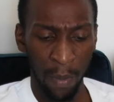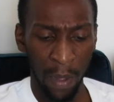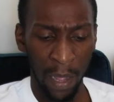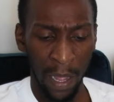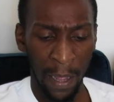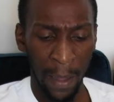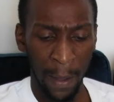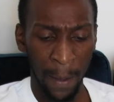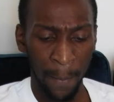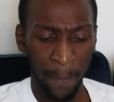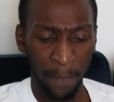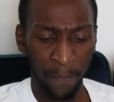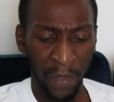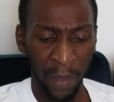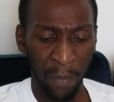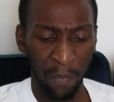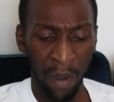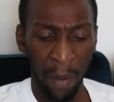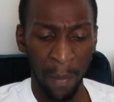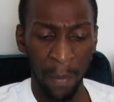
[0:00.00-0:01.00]
But
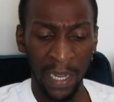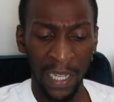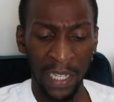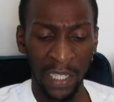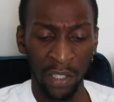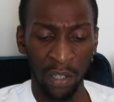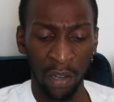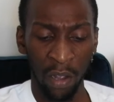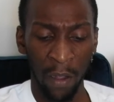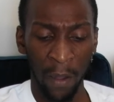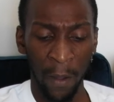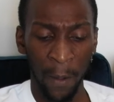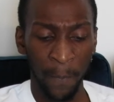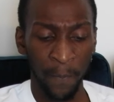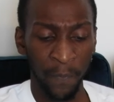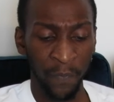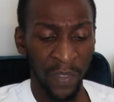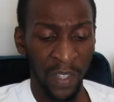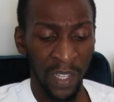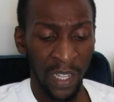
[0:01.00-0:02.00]
the Premier League
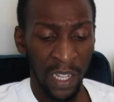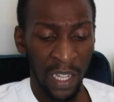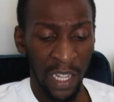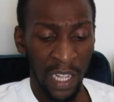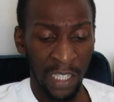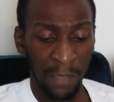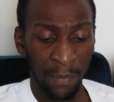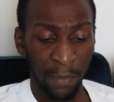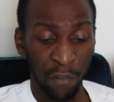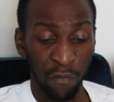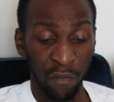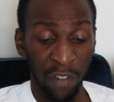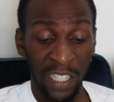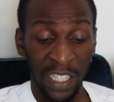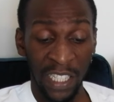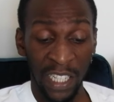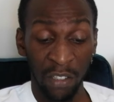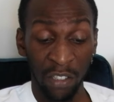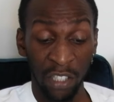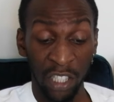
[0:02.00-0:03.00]
star has been
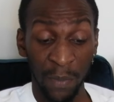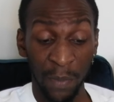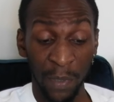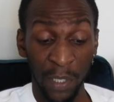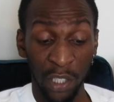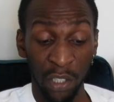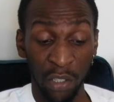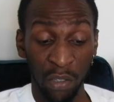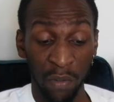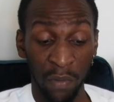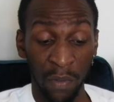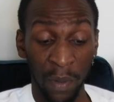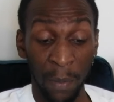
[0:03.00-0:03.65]
arrested on suspicion